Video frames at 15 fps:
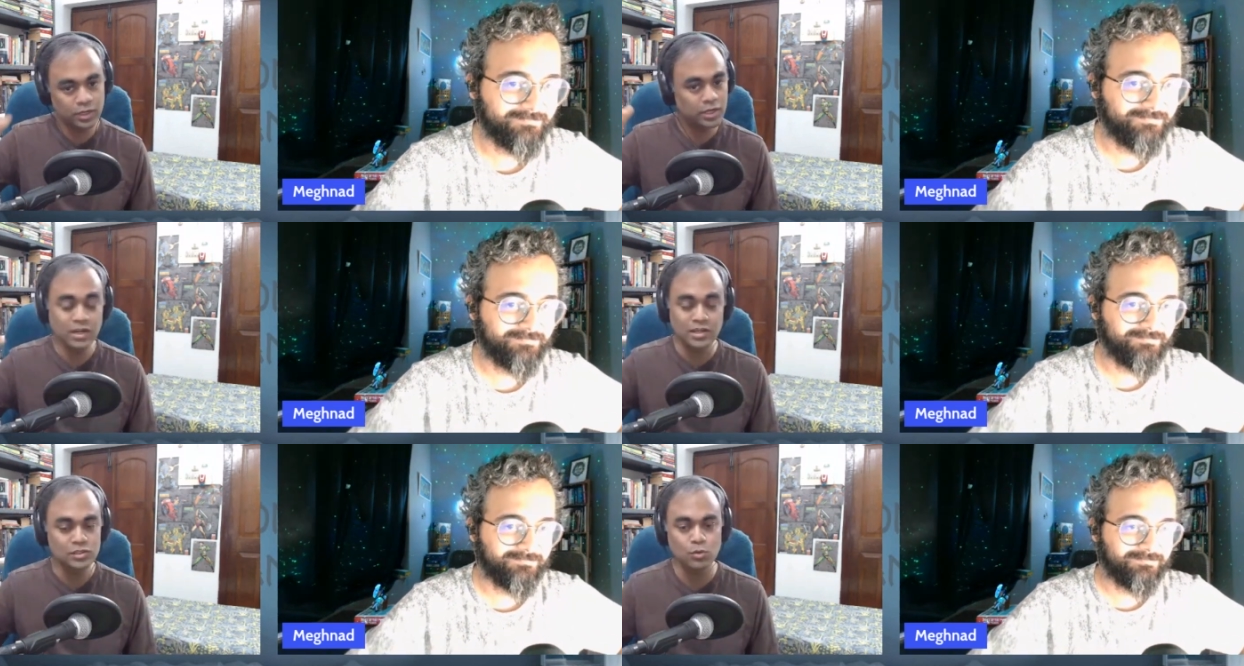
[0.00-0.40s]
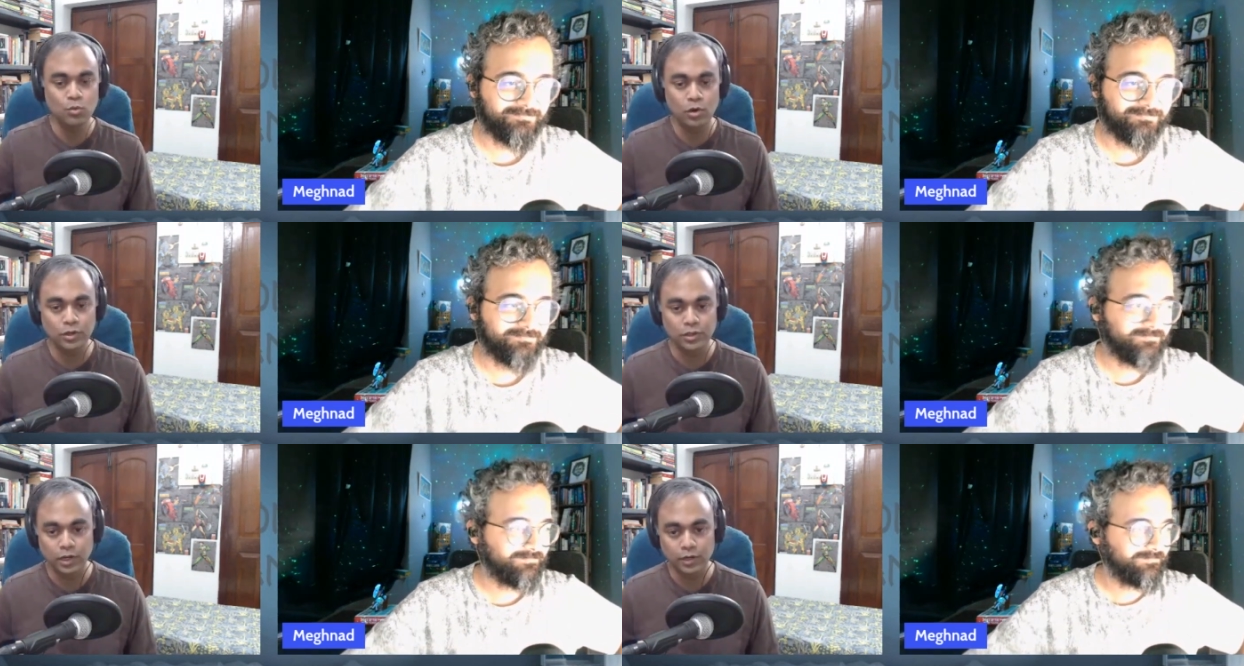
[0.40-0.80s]
Speaker 1: he doesn't
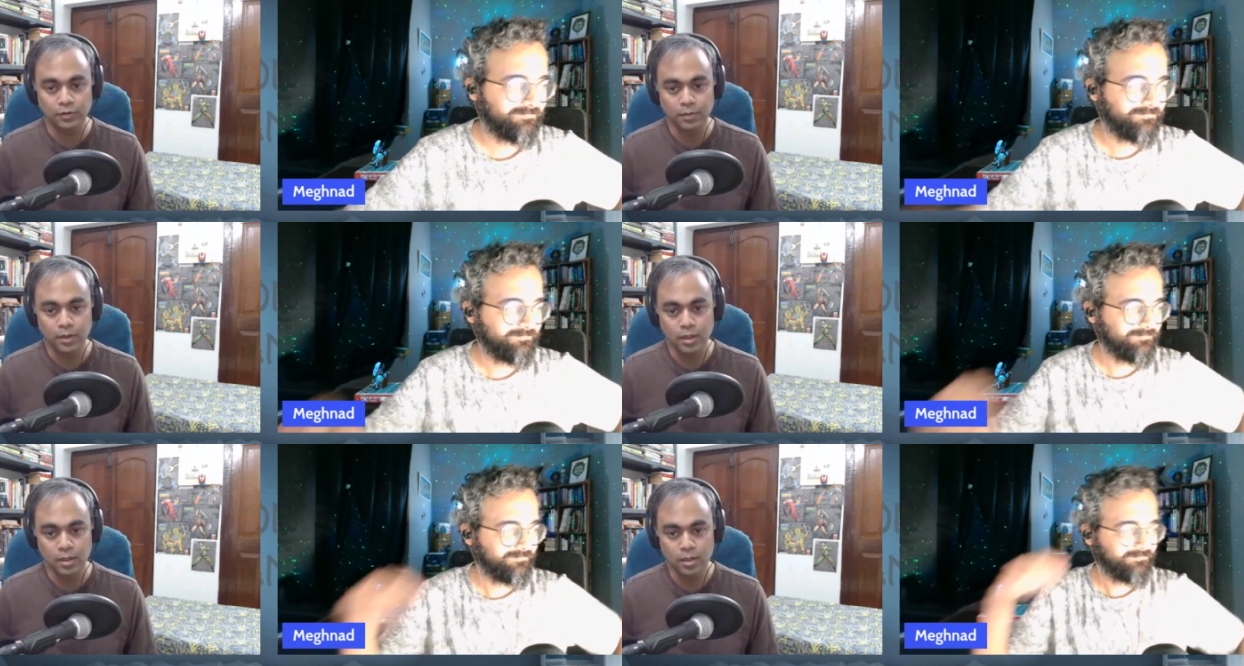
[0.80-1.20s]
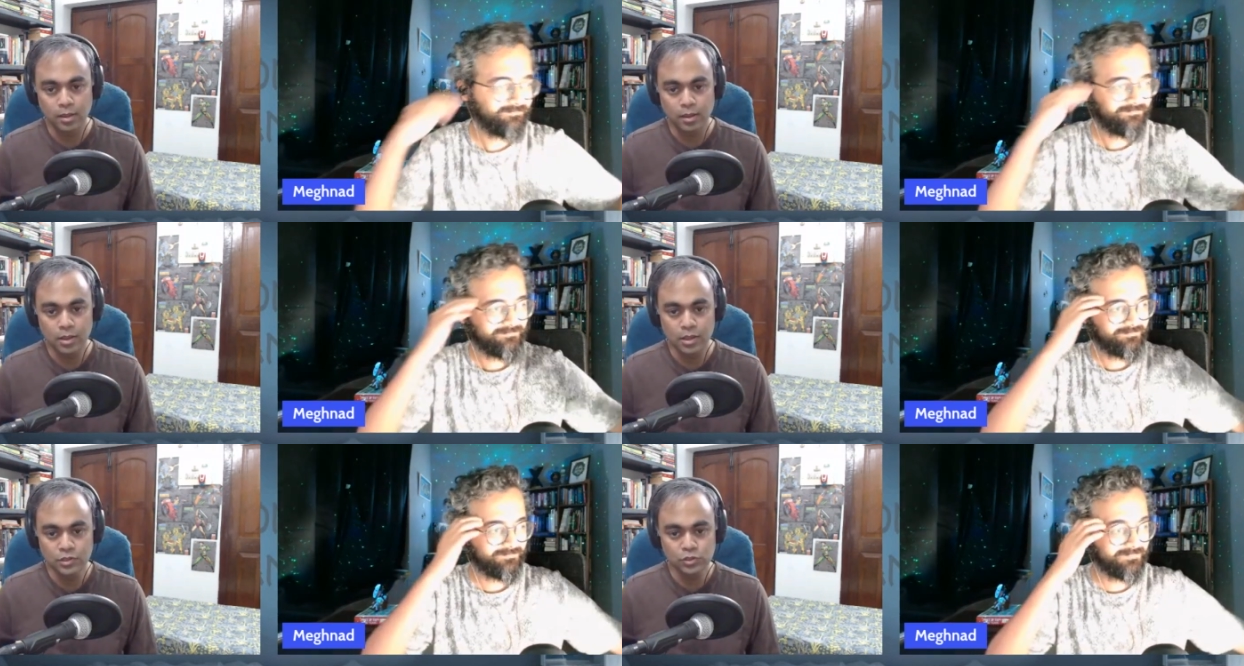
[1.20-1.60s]
want that.
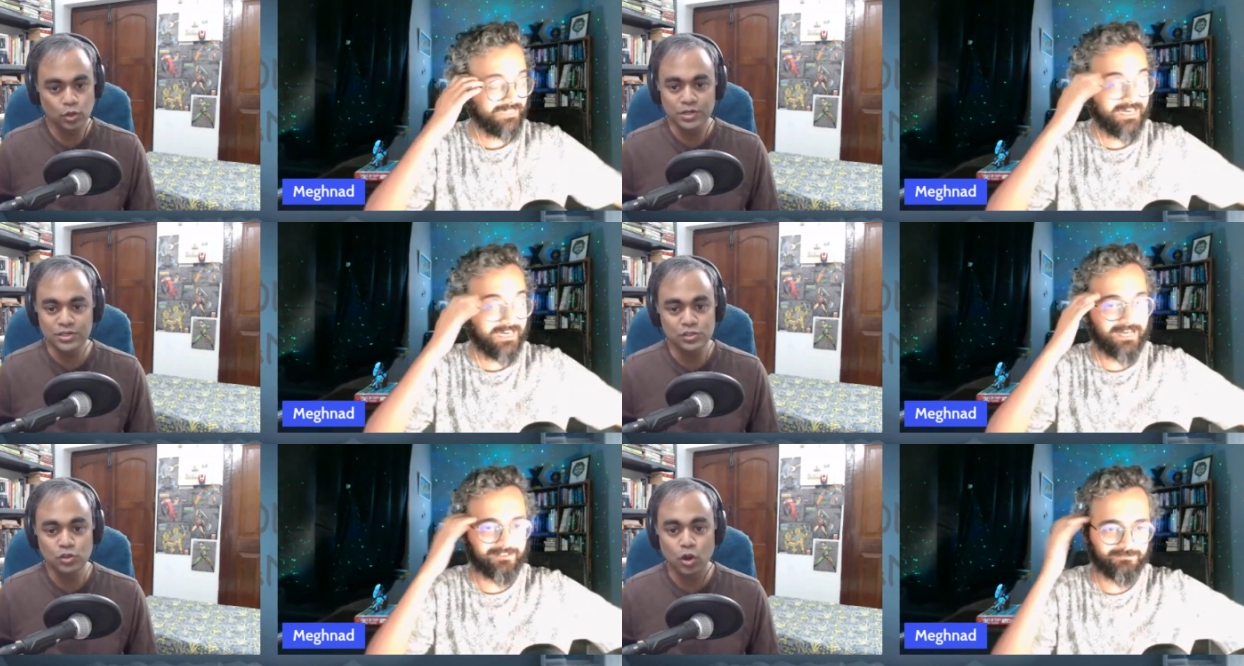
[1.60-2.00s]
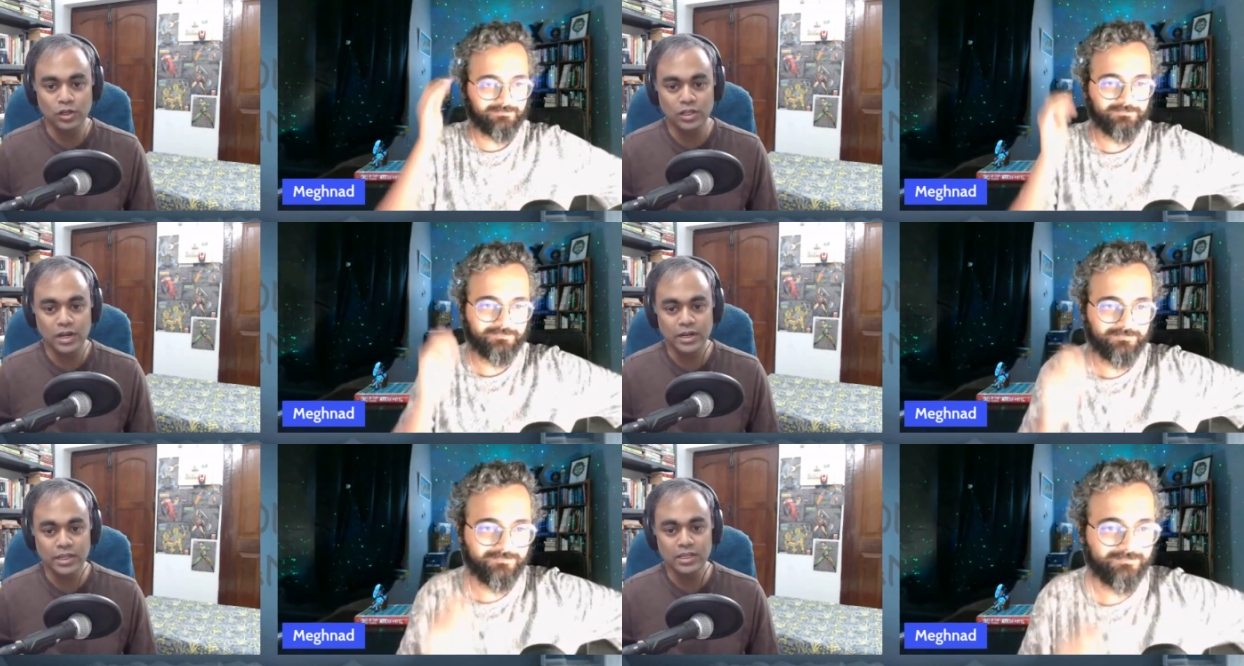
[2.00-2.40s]
So it's not
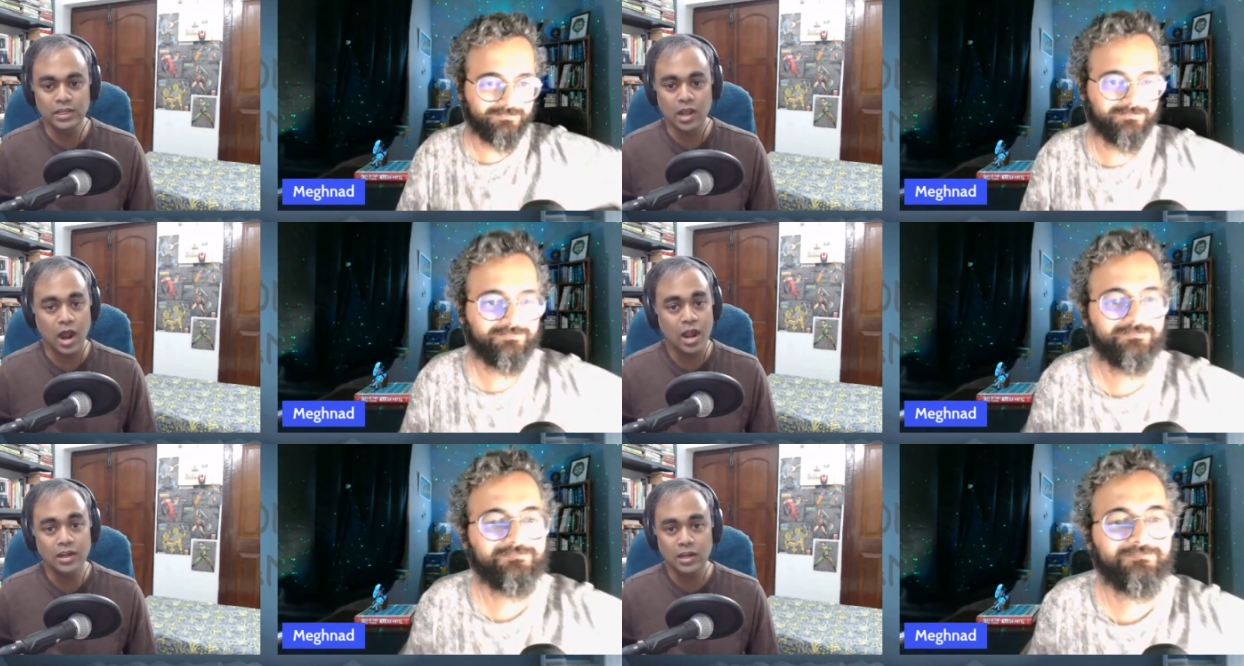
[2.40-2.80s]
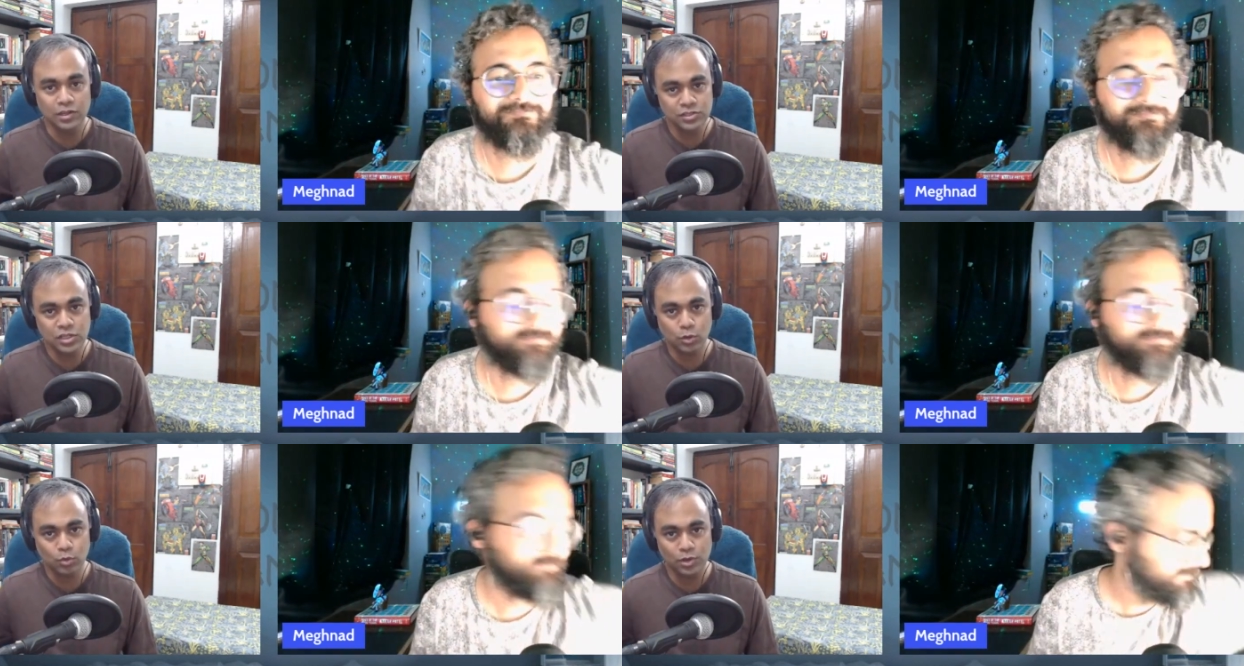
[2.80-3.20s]
that he can't answer